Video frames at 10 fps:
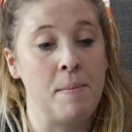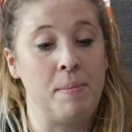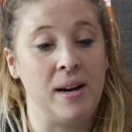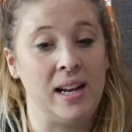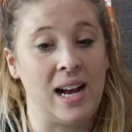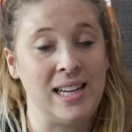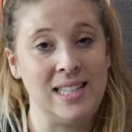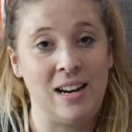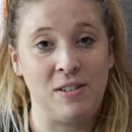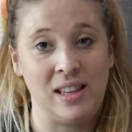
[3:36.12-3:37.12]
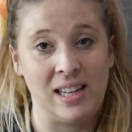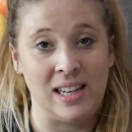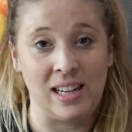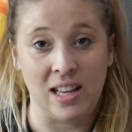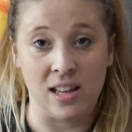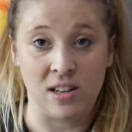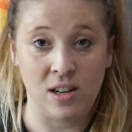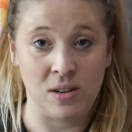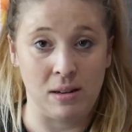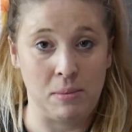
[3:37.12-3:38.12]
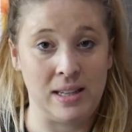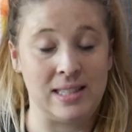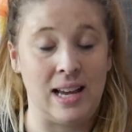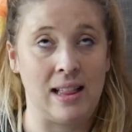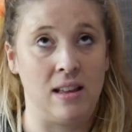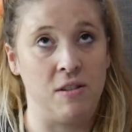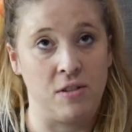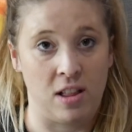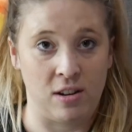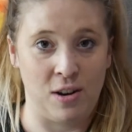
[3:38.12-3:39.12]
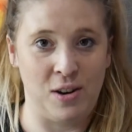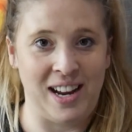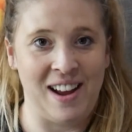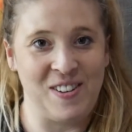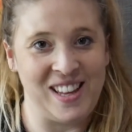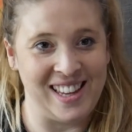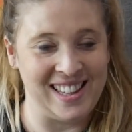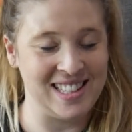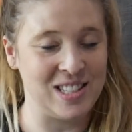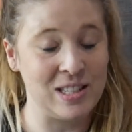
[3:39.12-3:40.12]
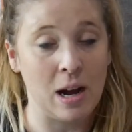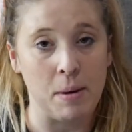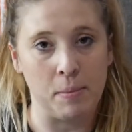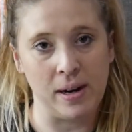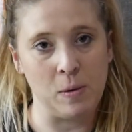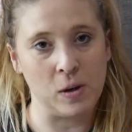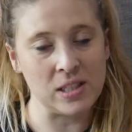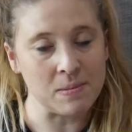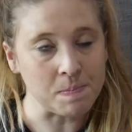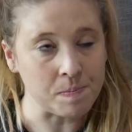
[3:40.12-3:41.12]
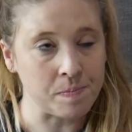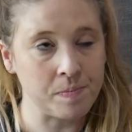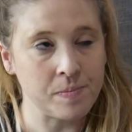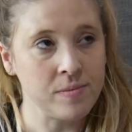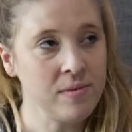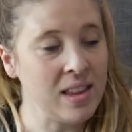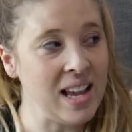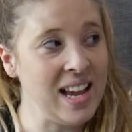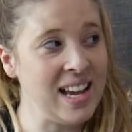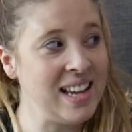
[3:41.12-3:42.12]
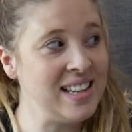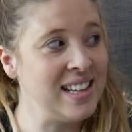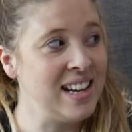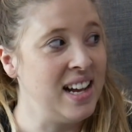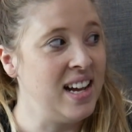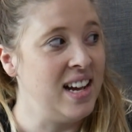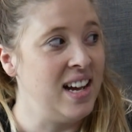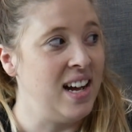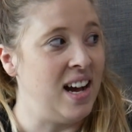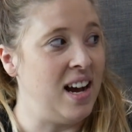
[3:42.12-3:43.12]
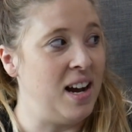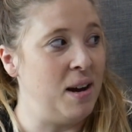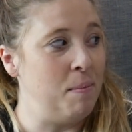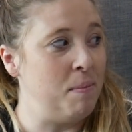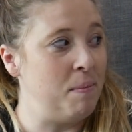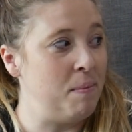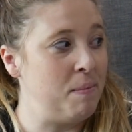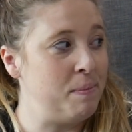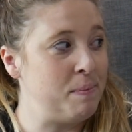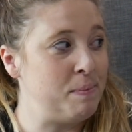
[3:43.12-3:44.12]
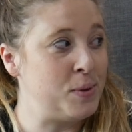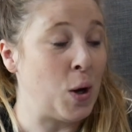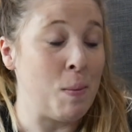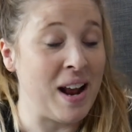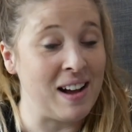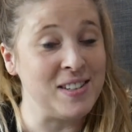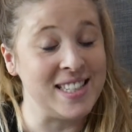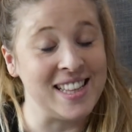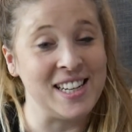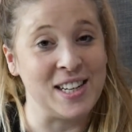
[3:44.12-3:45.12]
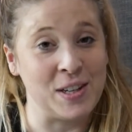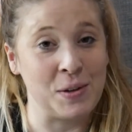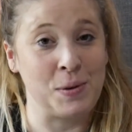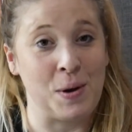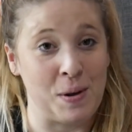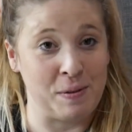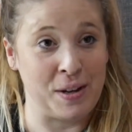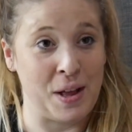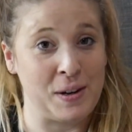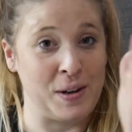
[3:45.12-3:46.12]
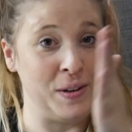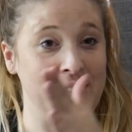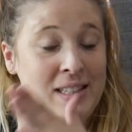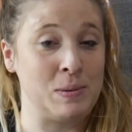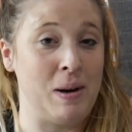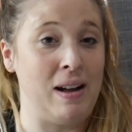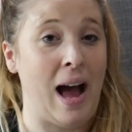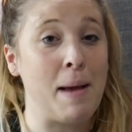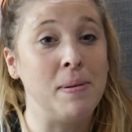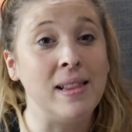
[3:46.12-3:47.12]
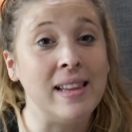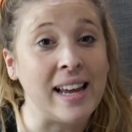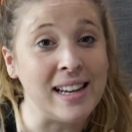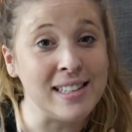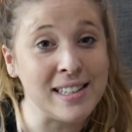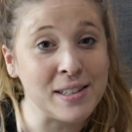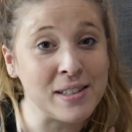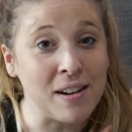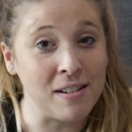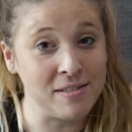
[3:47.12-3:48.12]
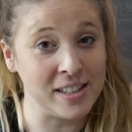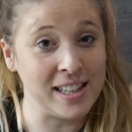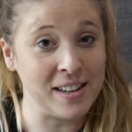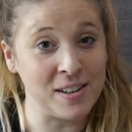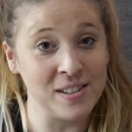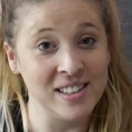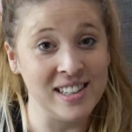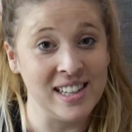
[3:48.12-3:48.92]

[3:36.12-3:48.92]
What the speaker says: But I did everything in color coded because I love color coding everything. That's just how my brain works. And so I'm gonna have to sit there and go through all of the color coding as well. I plan to do it on video.